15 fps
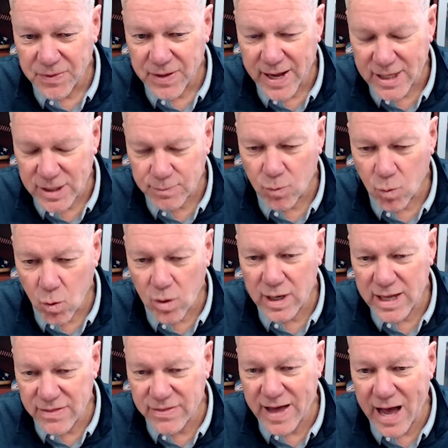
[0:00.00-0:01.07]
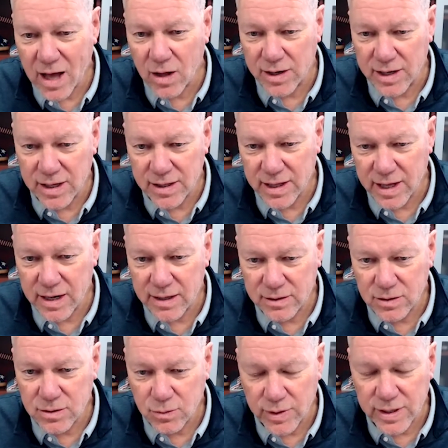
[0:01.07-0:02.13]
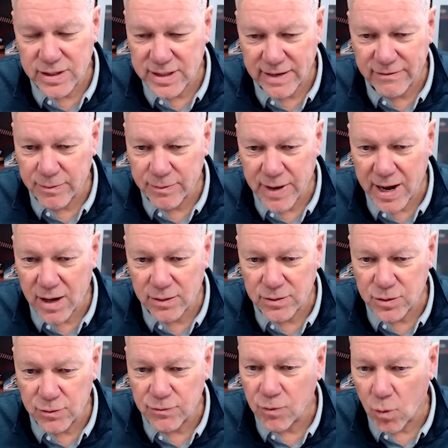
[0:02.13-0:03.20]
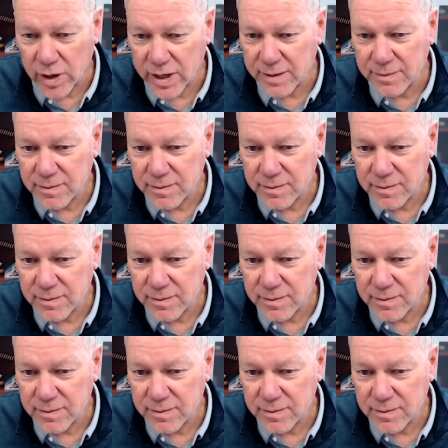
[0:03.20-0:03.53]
has more lethality than a 27-pound 240.